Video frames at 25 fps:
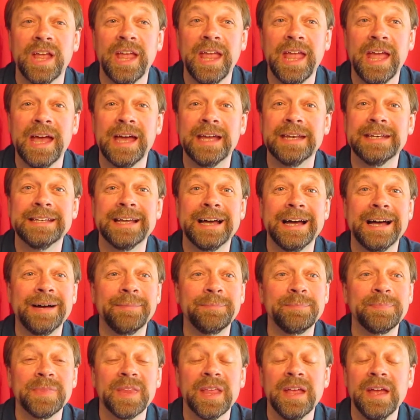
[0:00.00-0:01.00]
and
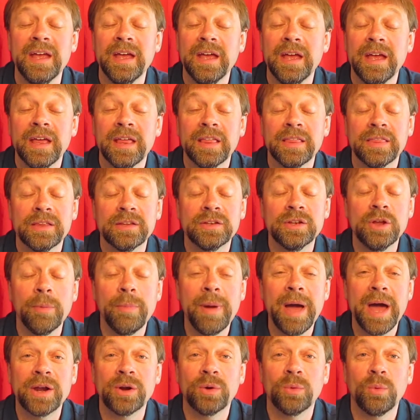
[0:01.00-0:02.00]

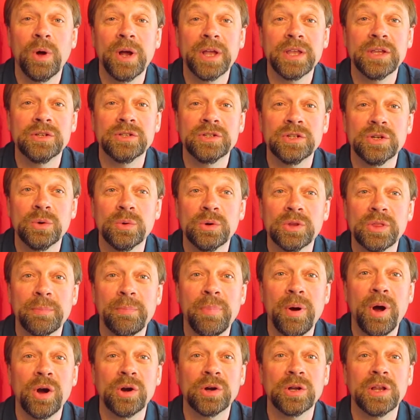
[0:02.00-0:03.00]
no matter what you do with a
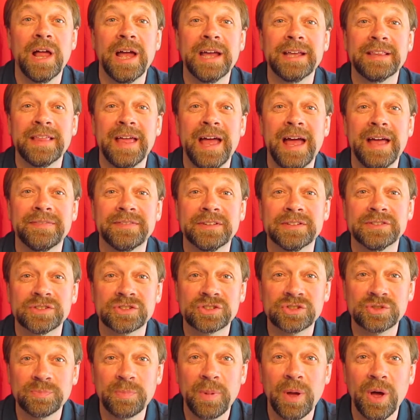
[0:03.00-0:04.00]
part like that
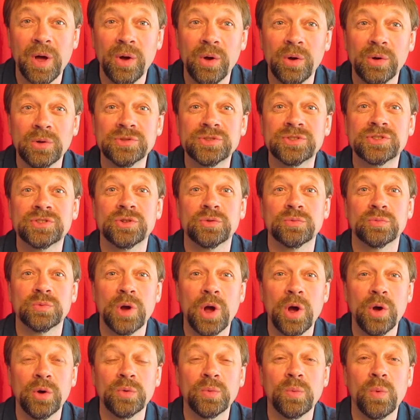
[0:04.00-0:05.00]
that's exposed to
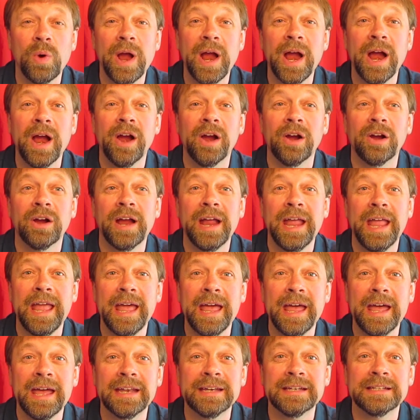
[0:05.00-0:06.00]
road wear
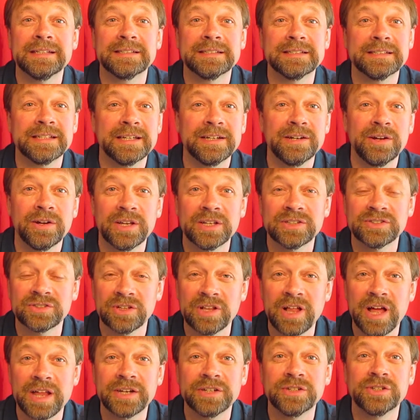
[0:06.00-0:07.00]
and gets
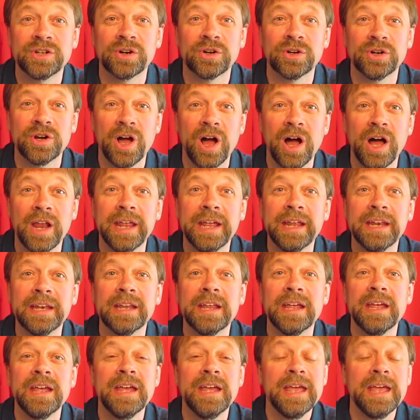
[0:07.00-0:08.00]
a lot of dirt on it,